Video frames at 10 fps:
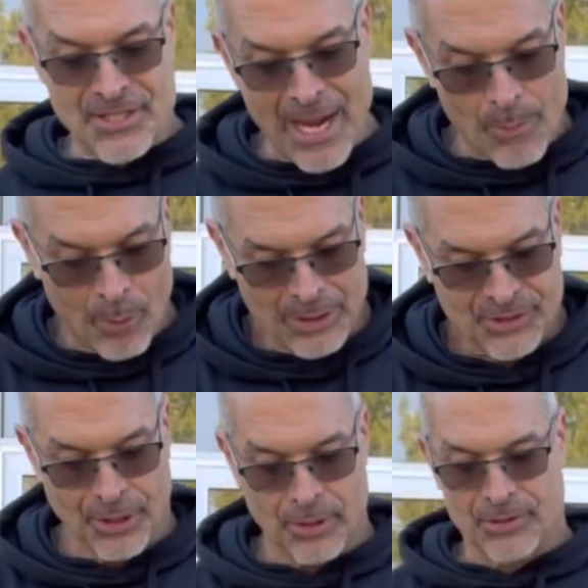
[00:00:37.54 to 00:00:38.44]
I once
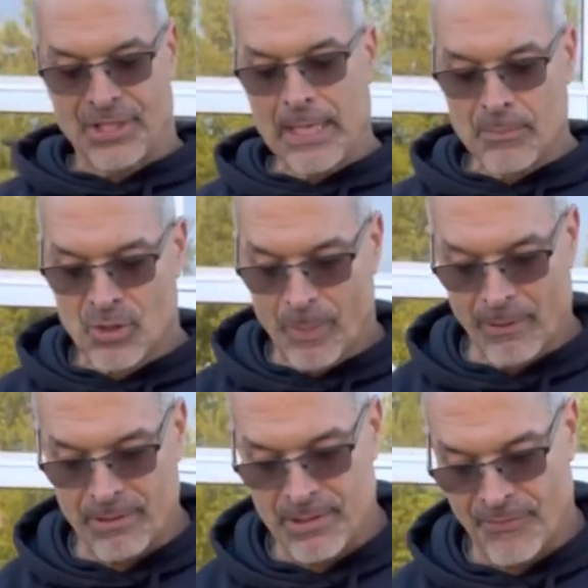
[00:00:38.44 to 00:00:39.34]
heard team
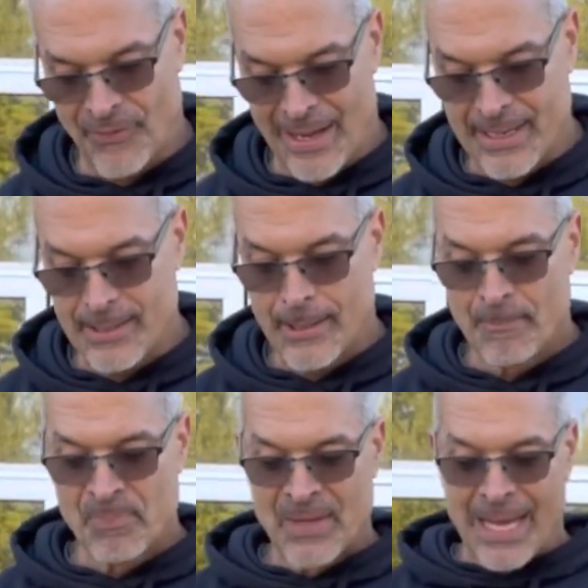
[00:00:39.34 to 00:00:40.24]
spirit defined
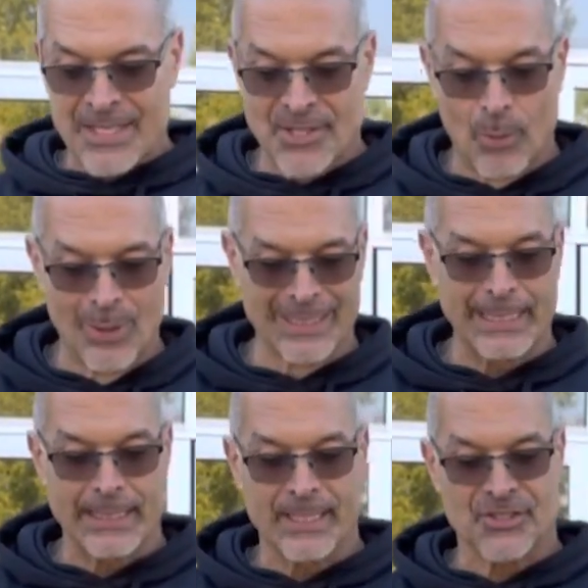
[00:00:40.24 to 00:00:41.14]
as a
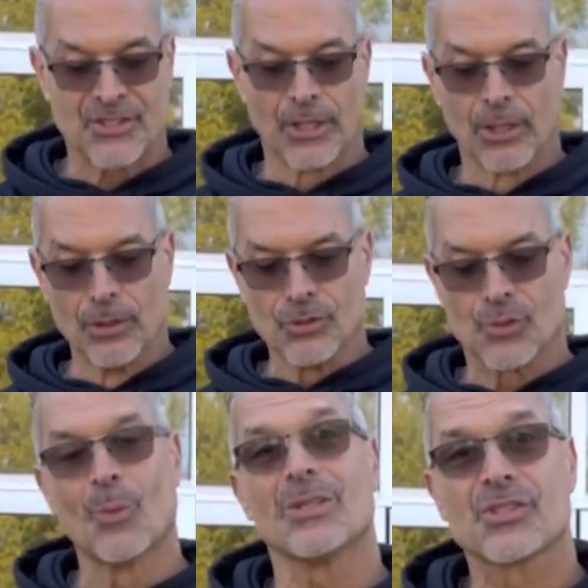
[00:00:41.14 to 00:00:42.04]
willingness to lose
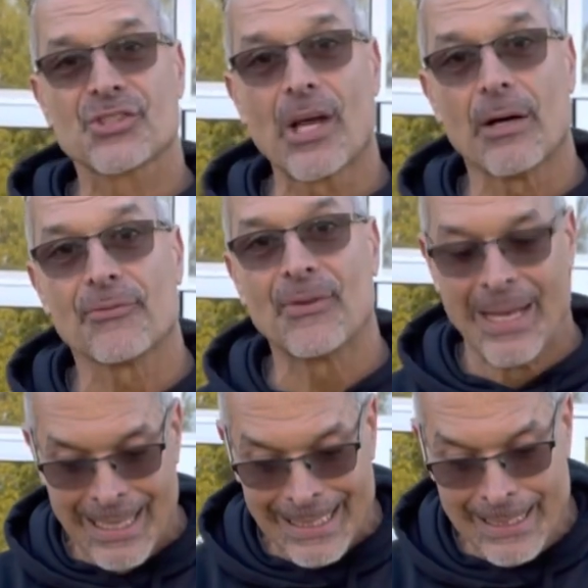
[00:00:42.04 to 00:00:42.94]
oneself
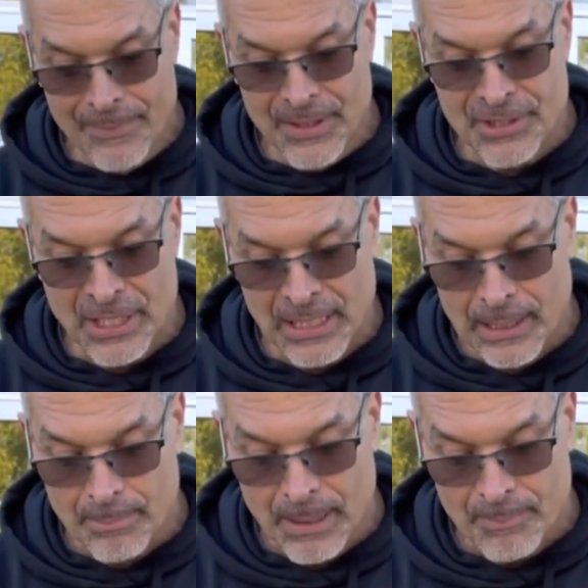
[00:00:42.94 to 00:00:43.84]
in the
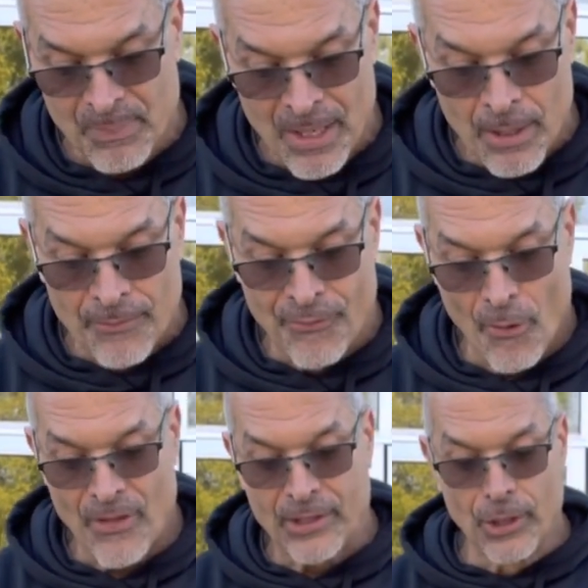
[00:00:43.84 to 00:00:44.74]
team for
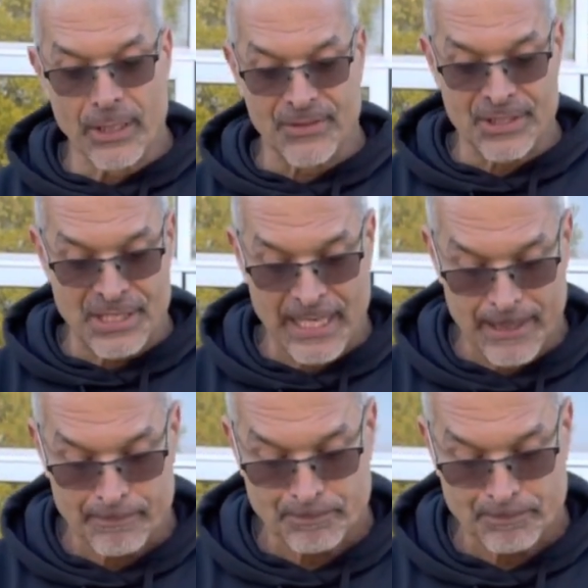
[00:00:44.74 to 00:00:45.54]
the good of the team.